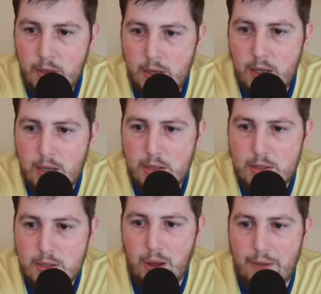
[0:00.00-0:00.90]
So
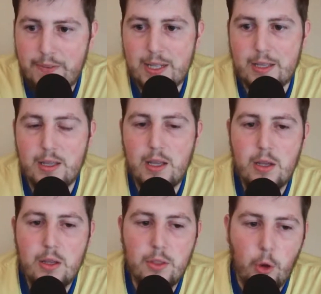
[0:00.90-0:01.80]
I feel like
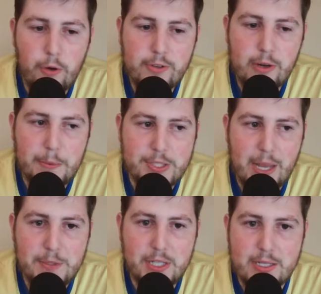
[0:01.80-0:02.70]
the overall
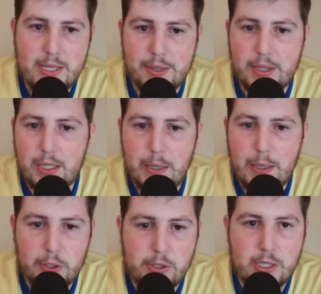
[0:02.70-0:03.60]
perception is that the
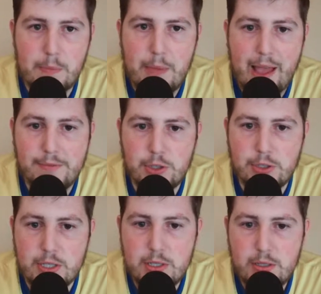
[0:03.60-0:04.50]
Clippers and the Mavs are
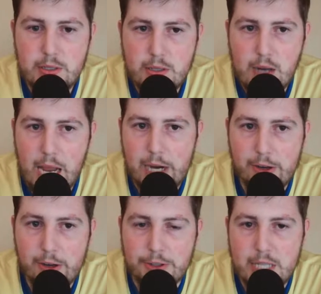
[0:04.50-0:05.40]
just higher tier
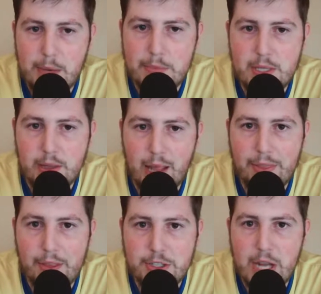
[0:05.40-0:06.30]
teams, and the
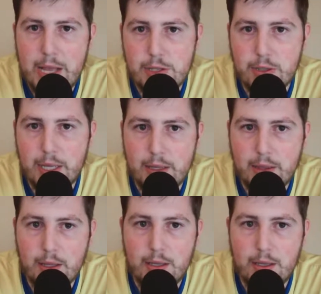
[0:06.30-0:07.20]
Jazz are like the
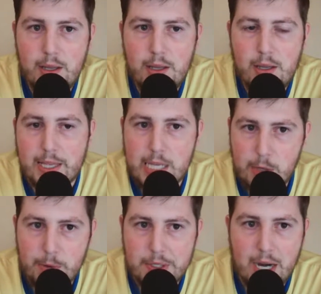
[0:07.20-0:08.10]

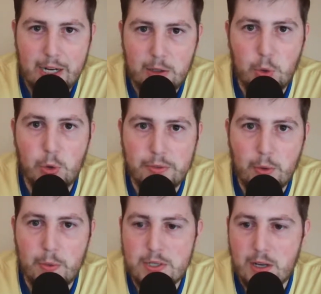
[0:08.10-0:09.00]
Hawks that year where
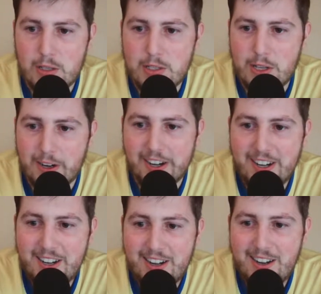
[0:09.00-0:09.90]
Kyle Korver was an
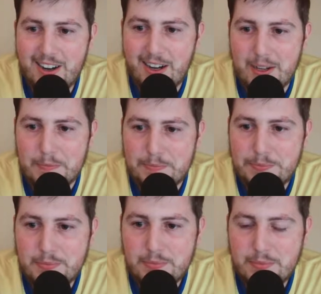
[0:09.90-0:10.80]
all-star.
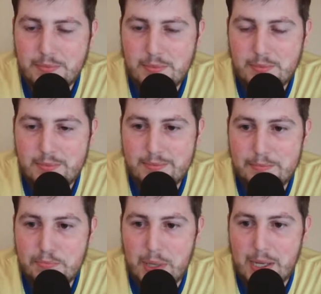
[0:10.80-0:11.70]

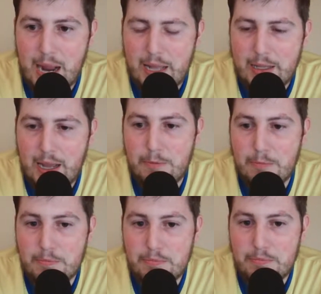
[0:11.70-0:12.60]
But
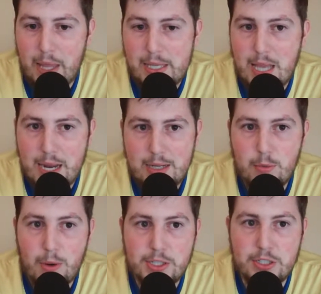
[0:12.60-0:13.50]
I'm
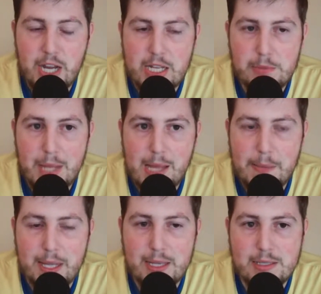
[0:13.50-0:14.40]
excited to watch the Jazz
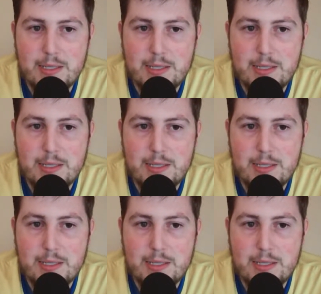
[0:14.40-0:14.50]
play